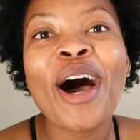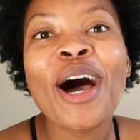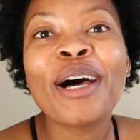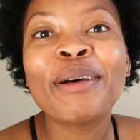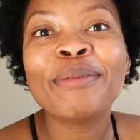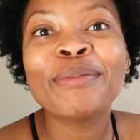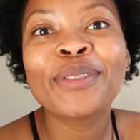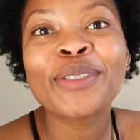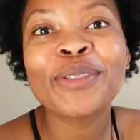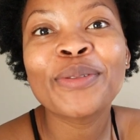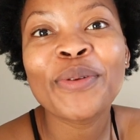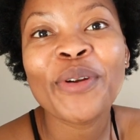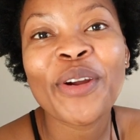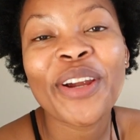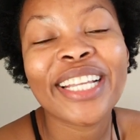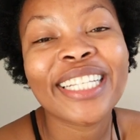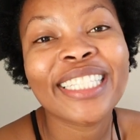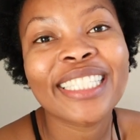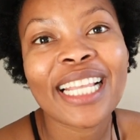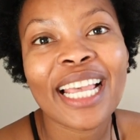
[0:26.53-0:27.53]
I'm super
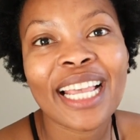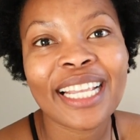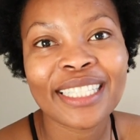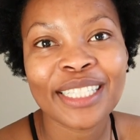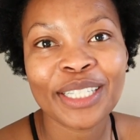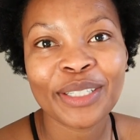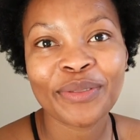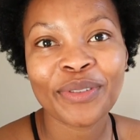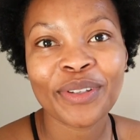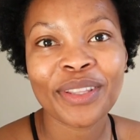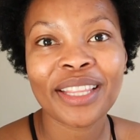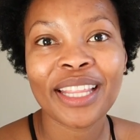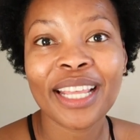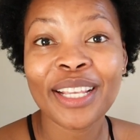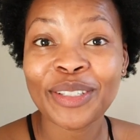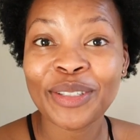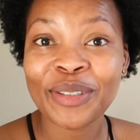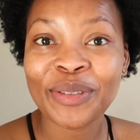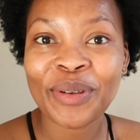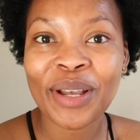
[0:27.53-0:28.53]
excited for
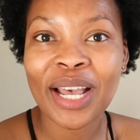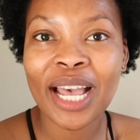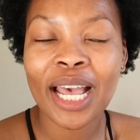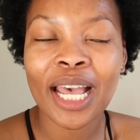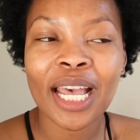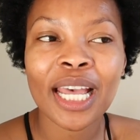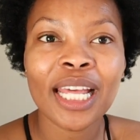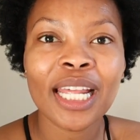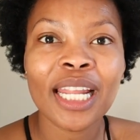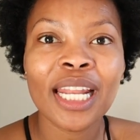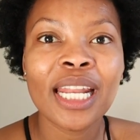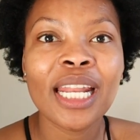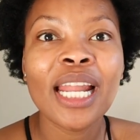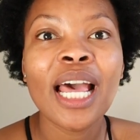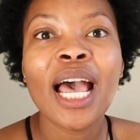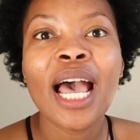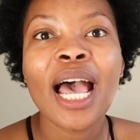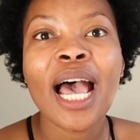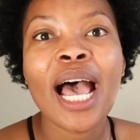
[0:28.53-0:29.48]
this one.